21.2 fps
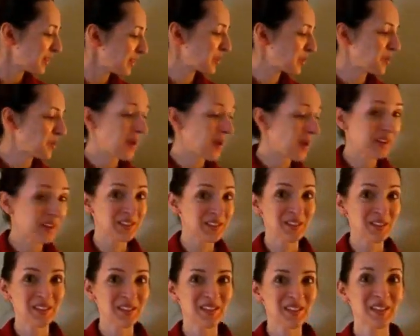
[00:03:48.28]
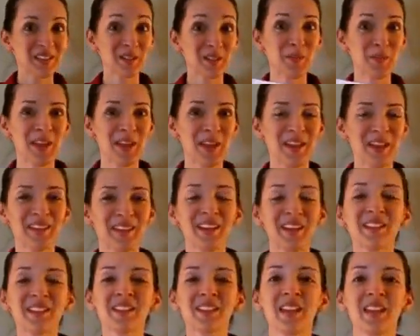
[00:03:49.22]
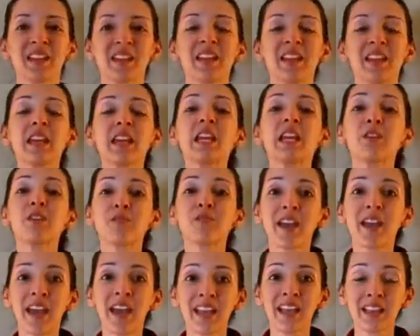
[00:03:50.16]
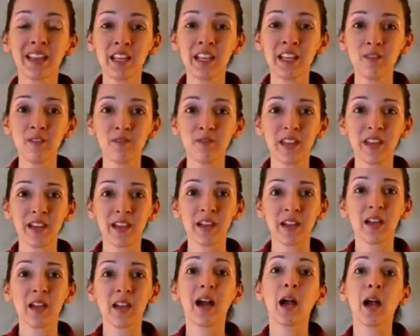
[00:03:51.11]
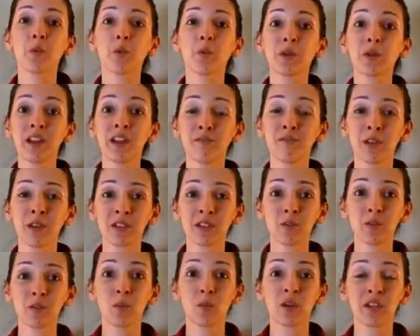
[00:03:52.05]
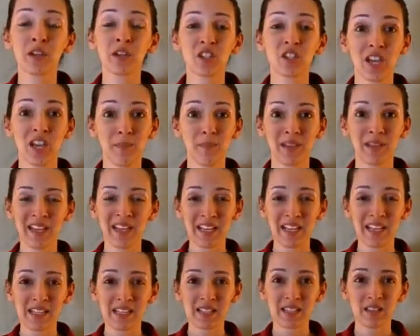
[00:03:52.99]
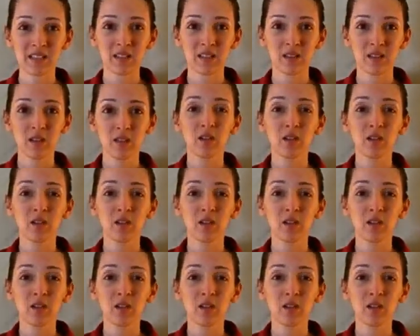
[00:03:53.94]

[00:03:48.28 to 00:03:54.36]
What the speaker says: let's go back to Japan. I said, if I had lived there, I would have learned more Japanese.